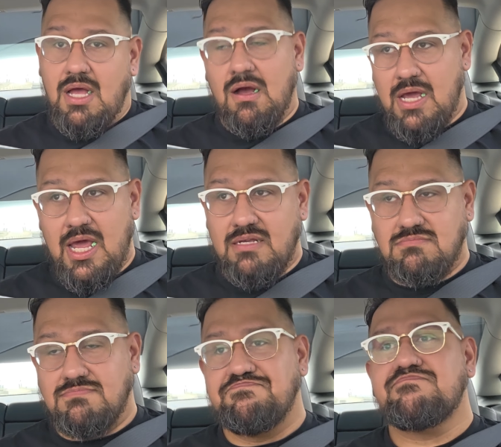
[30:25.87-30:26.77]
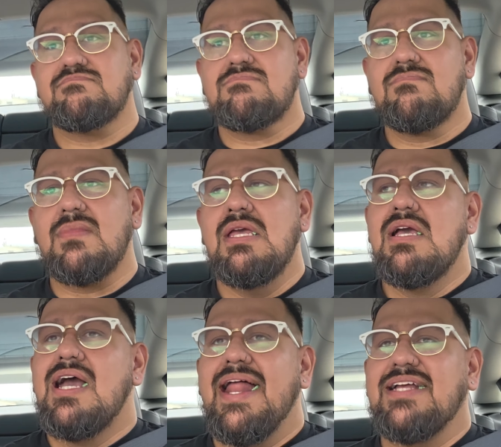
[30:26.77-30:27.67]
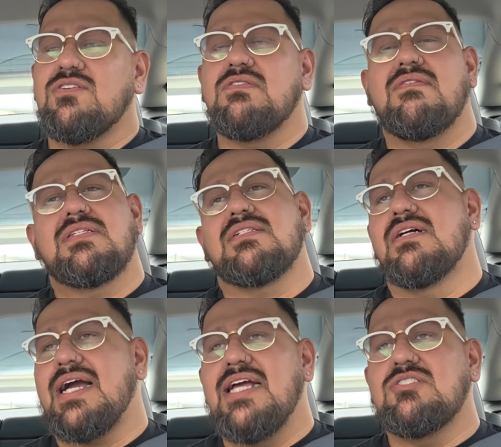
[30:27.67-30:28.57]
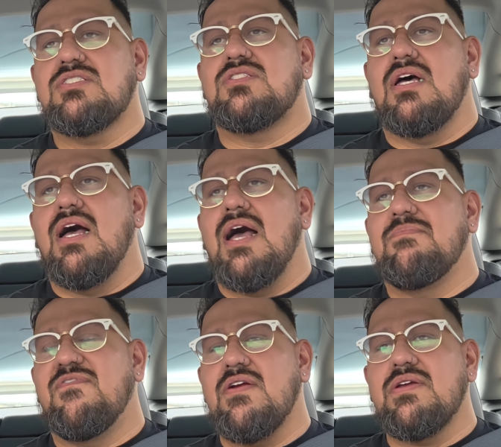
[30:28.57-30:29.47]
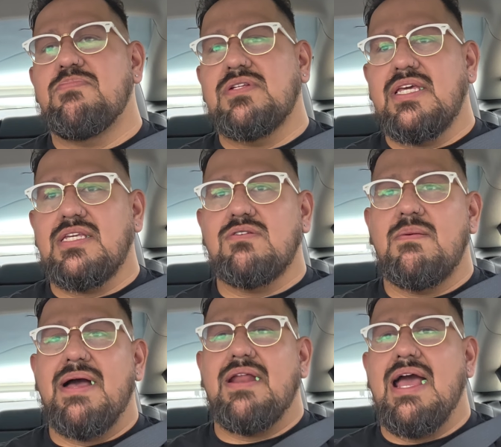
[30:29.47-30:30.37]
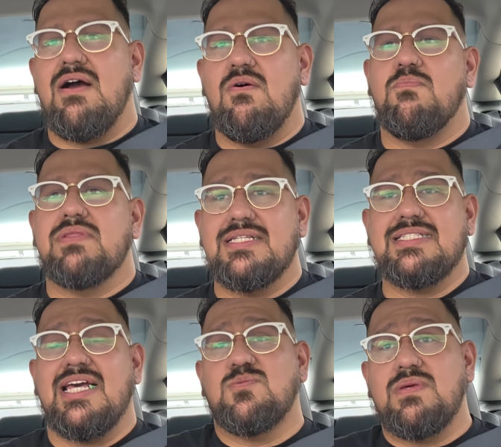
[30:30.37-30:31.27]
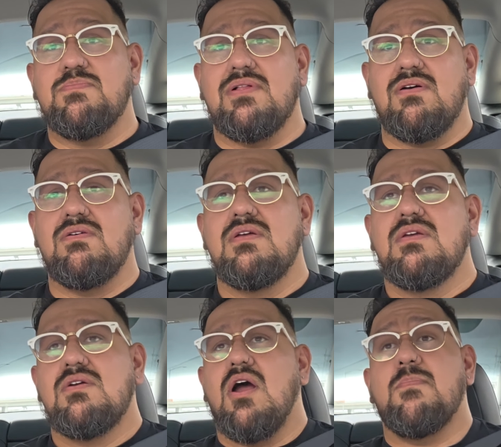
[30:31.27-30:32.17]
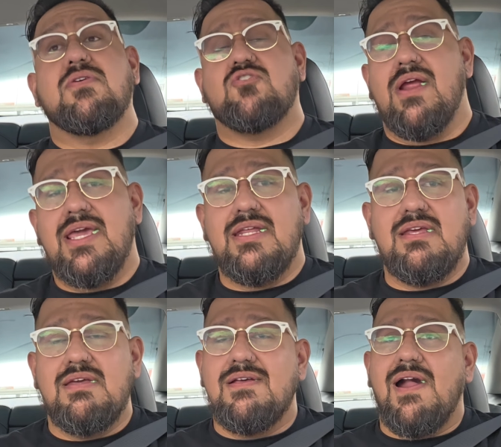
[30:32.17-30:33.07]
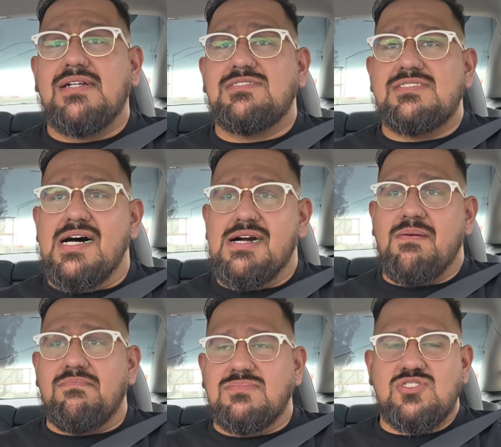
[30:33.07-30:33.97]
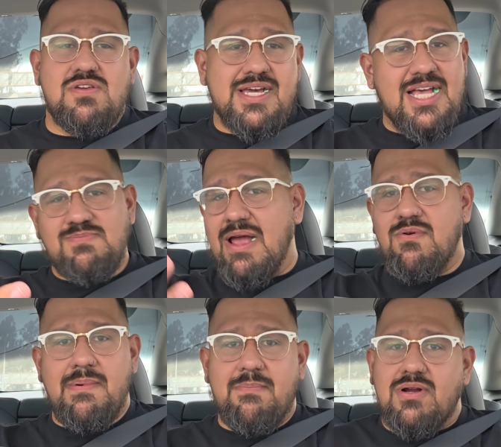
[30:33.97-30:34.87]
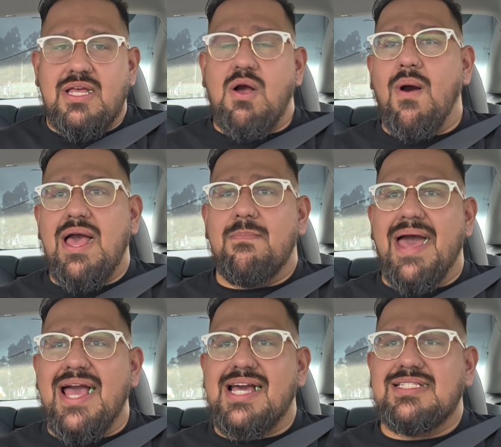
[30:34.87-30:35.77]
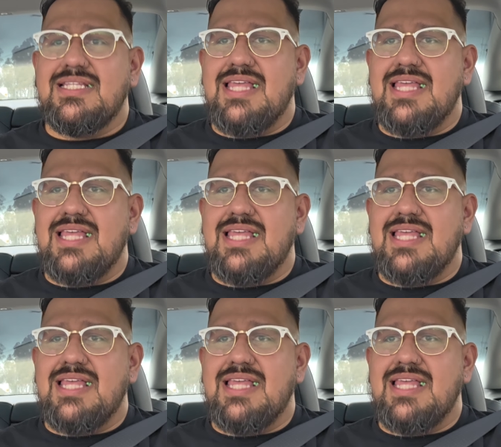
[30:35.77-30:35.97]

okay. And I told her, I was like, look, I'm very particular about how plus size people are portrayed. So you guys might remember, like, a while back, I